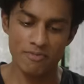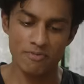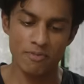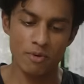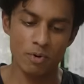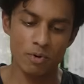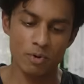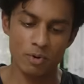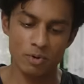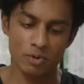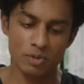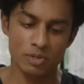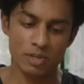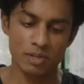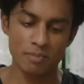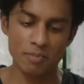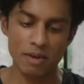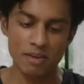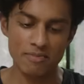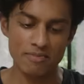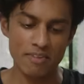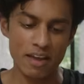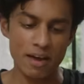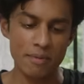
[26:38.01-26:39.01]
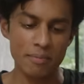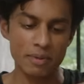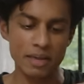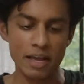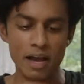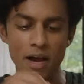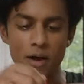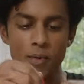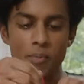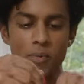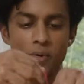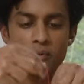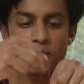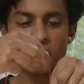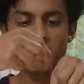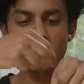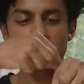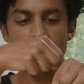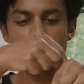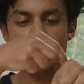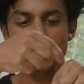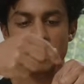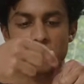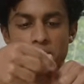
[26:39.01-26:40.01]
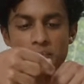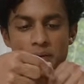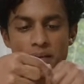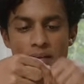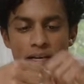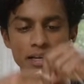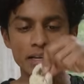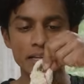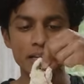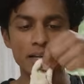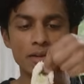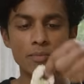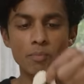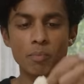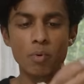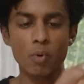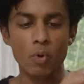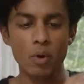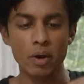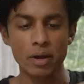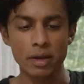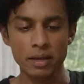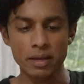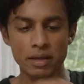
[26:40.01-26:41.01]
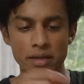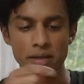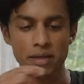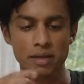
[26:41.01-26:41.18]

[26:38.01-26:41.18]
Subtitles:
photos in my family album of me being a little boy